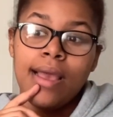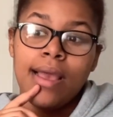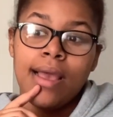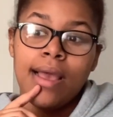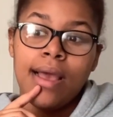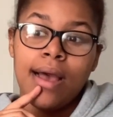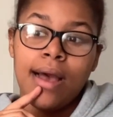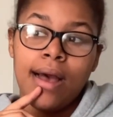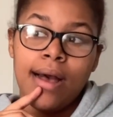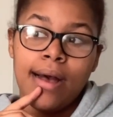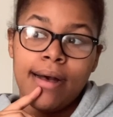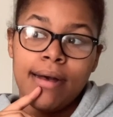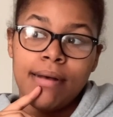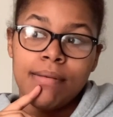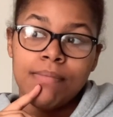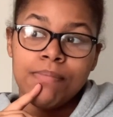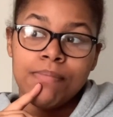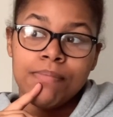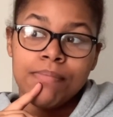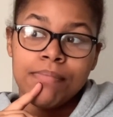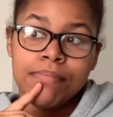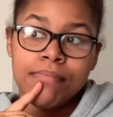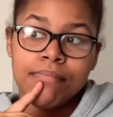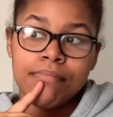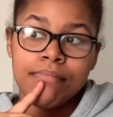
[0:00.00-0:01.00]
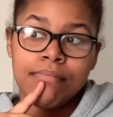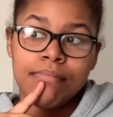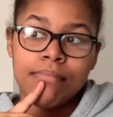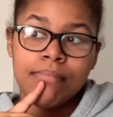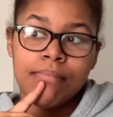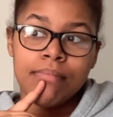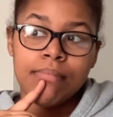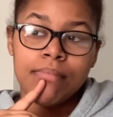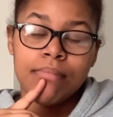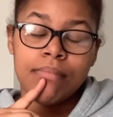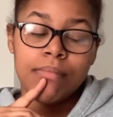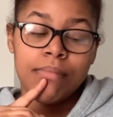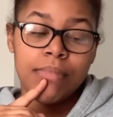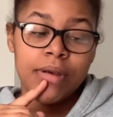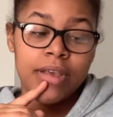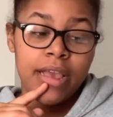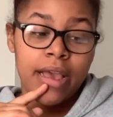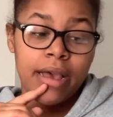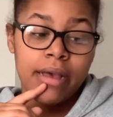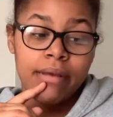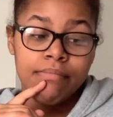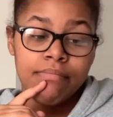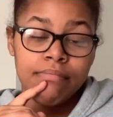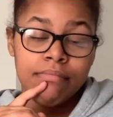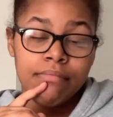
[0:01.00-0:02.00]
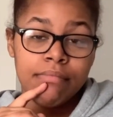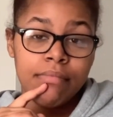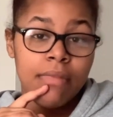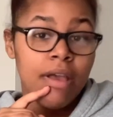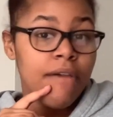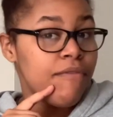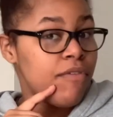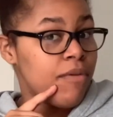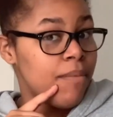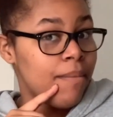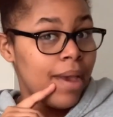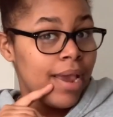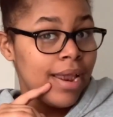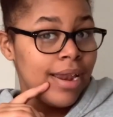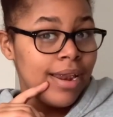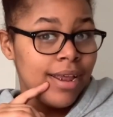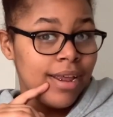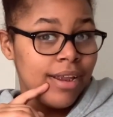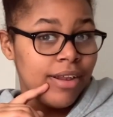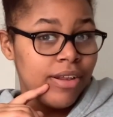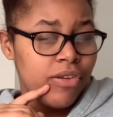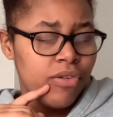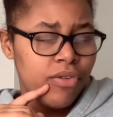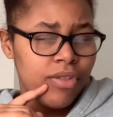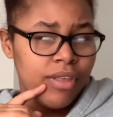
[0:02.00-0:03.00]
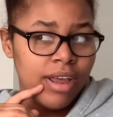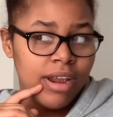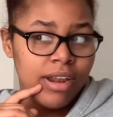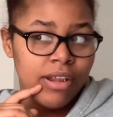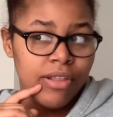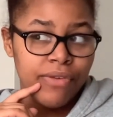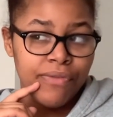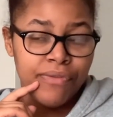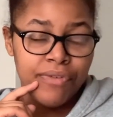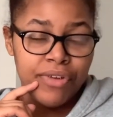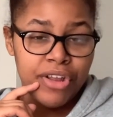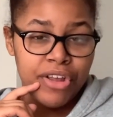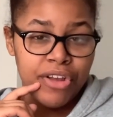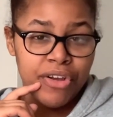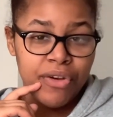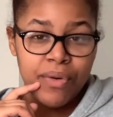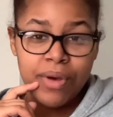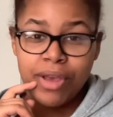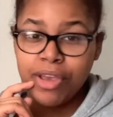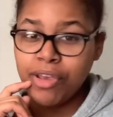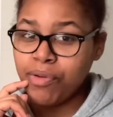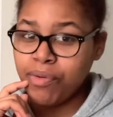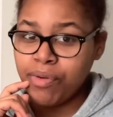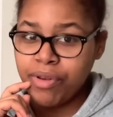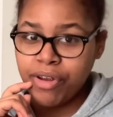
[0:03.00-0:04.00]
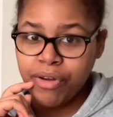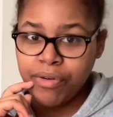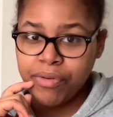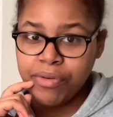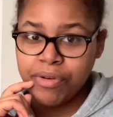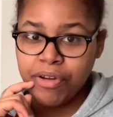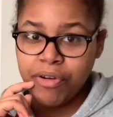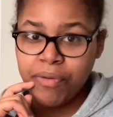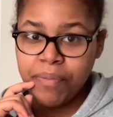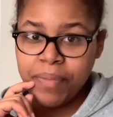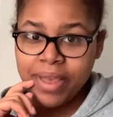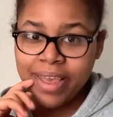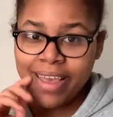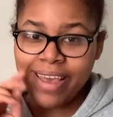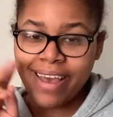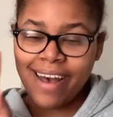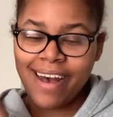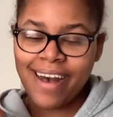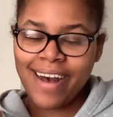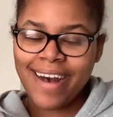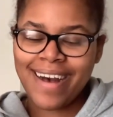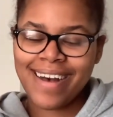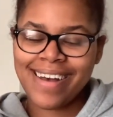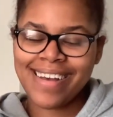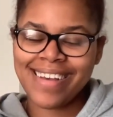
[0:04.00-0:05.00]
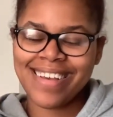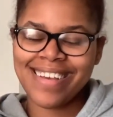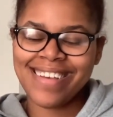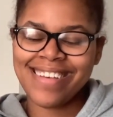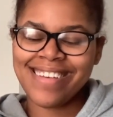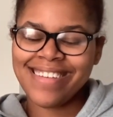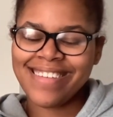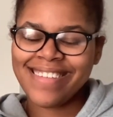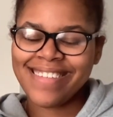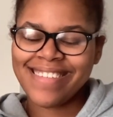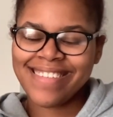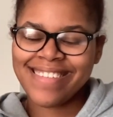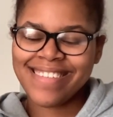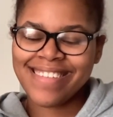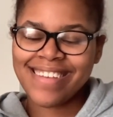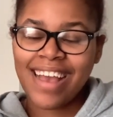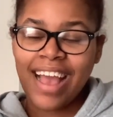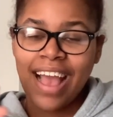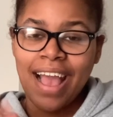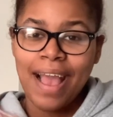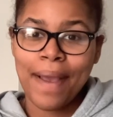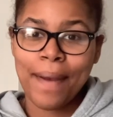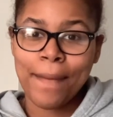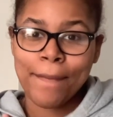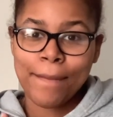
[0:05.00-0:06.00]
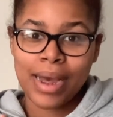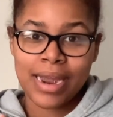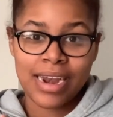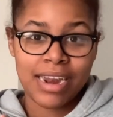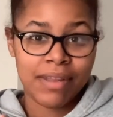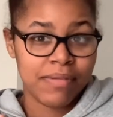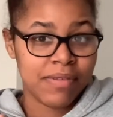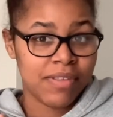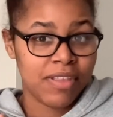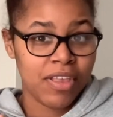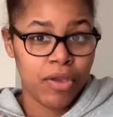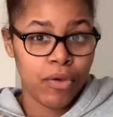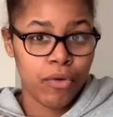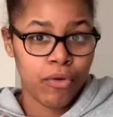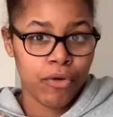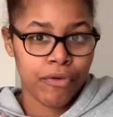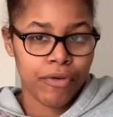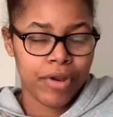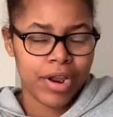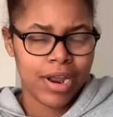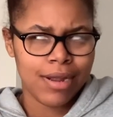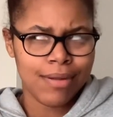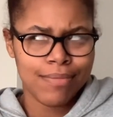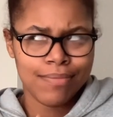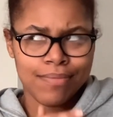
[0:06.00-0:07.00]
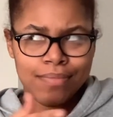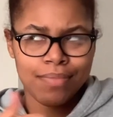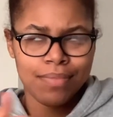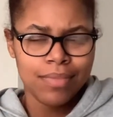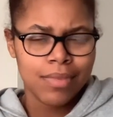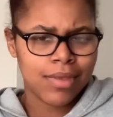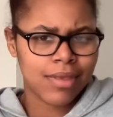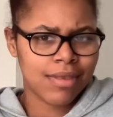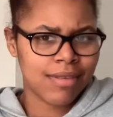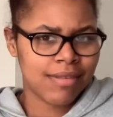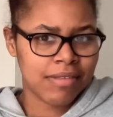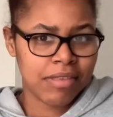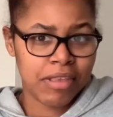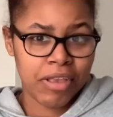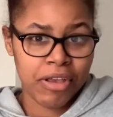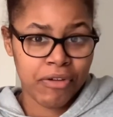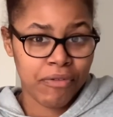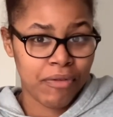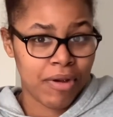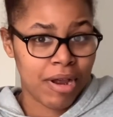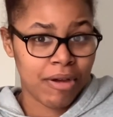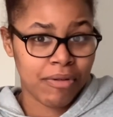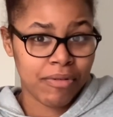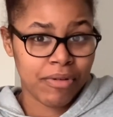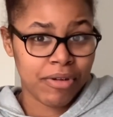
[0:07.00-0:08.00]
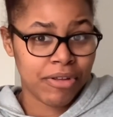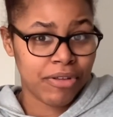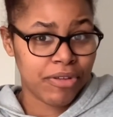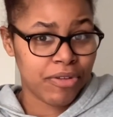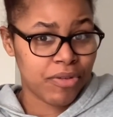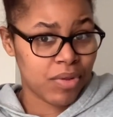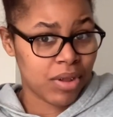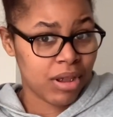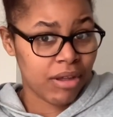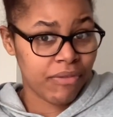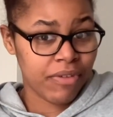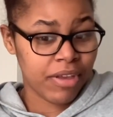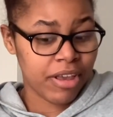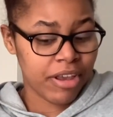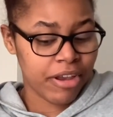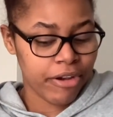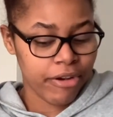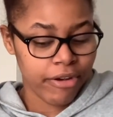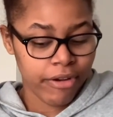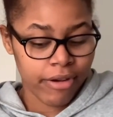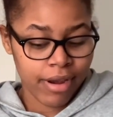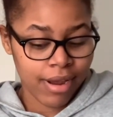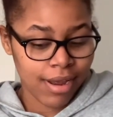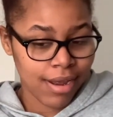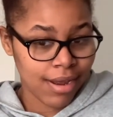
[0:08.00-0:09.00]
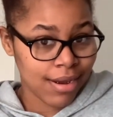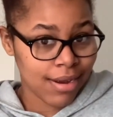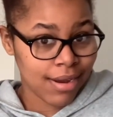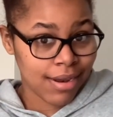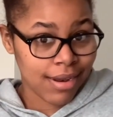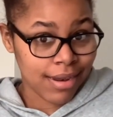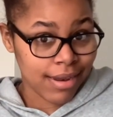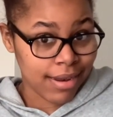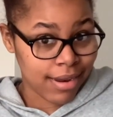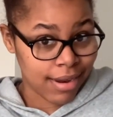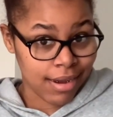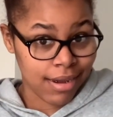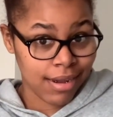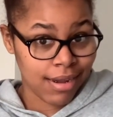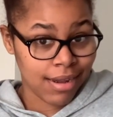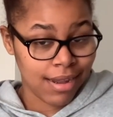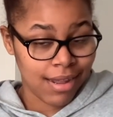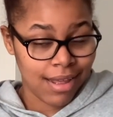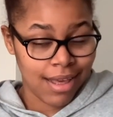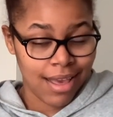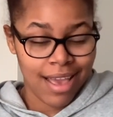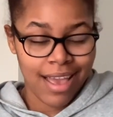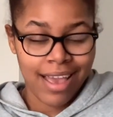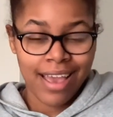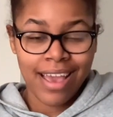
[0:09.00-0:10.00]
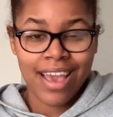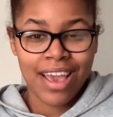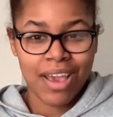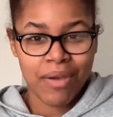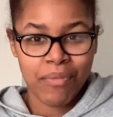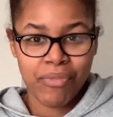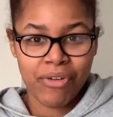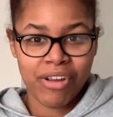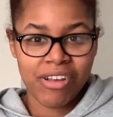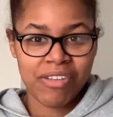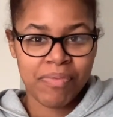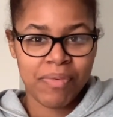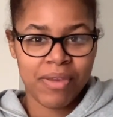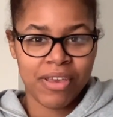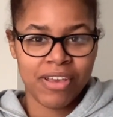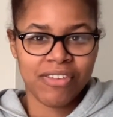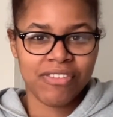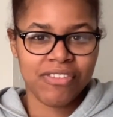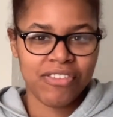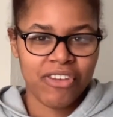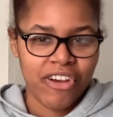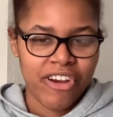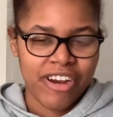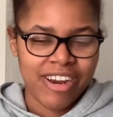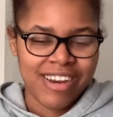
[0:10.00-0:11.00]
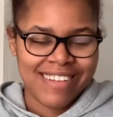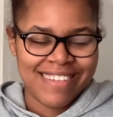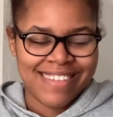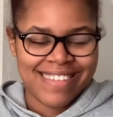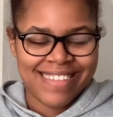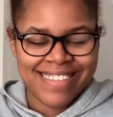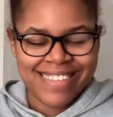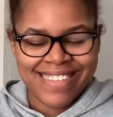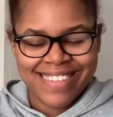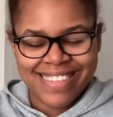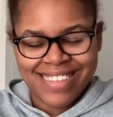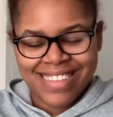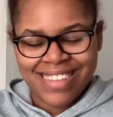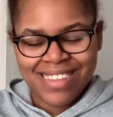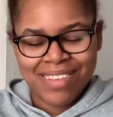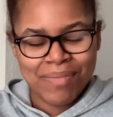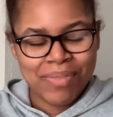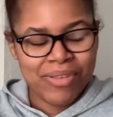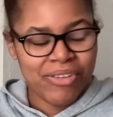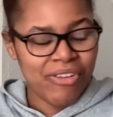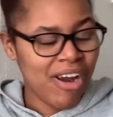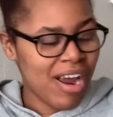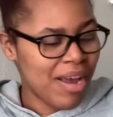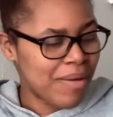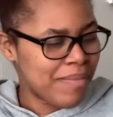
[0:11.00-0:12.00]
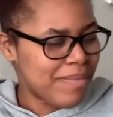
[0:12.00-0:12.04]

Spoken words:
But yeah, if you made it to the end of the video and you don't know me, hi. My name's Naori. Stick around. You love it here. Duh. Embrace being a star. Subscribe.